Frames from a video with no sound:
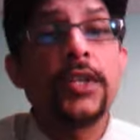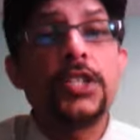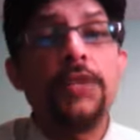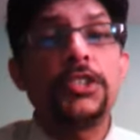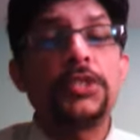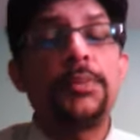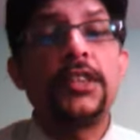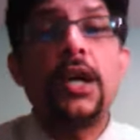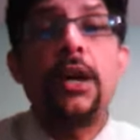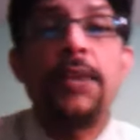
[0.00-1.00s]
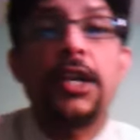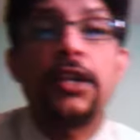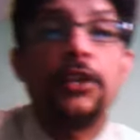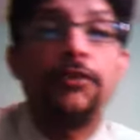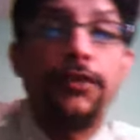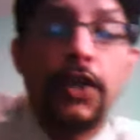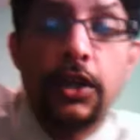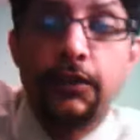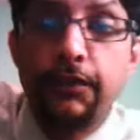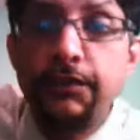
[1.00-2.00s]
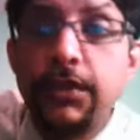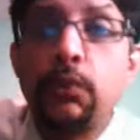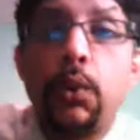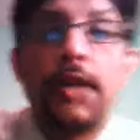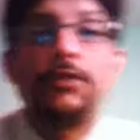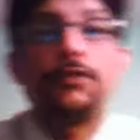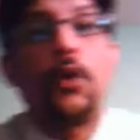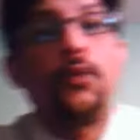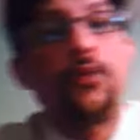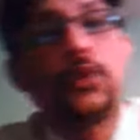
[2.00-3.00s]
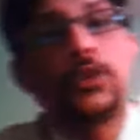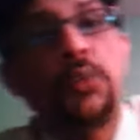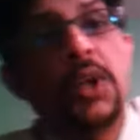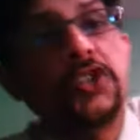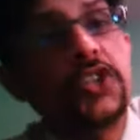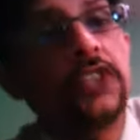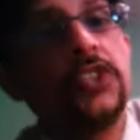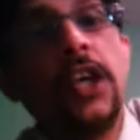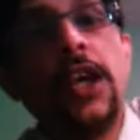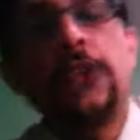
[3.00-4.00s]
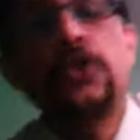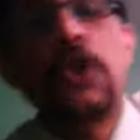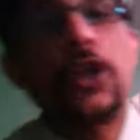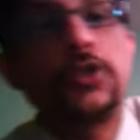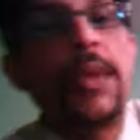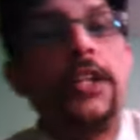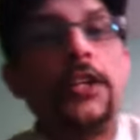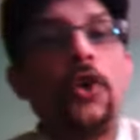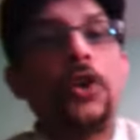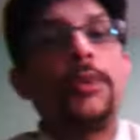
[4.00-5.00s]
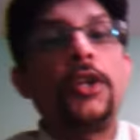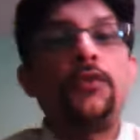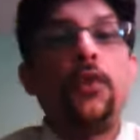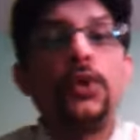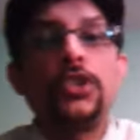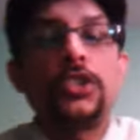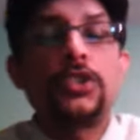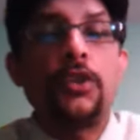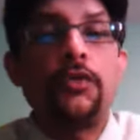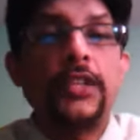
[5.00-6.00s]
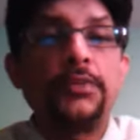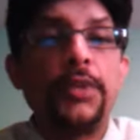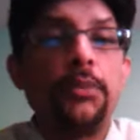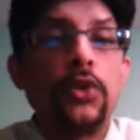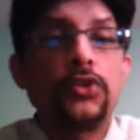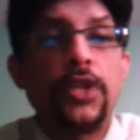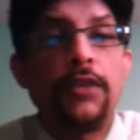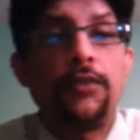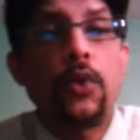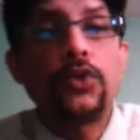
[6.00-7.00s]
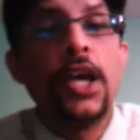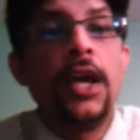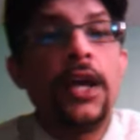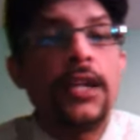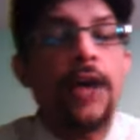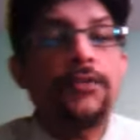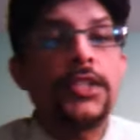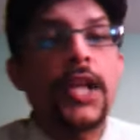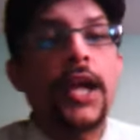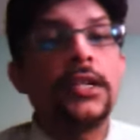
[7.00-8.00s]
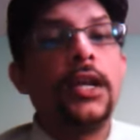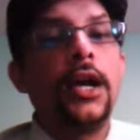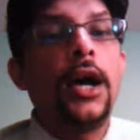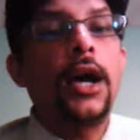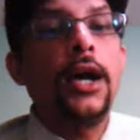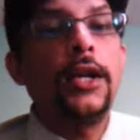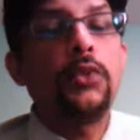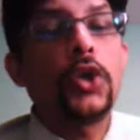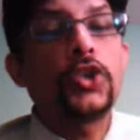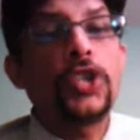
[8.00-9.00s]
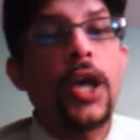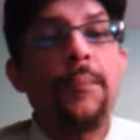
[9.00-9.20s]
Stephen Smith making 59 of 51 with 4 fours and 1 6. And George Bailey contributing 46 of as many balls, 3 fours. And after that, it was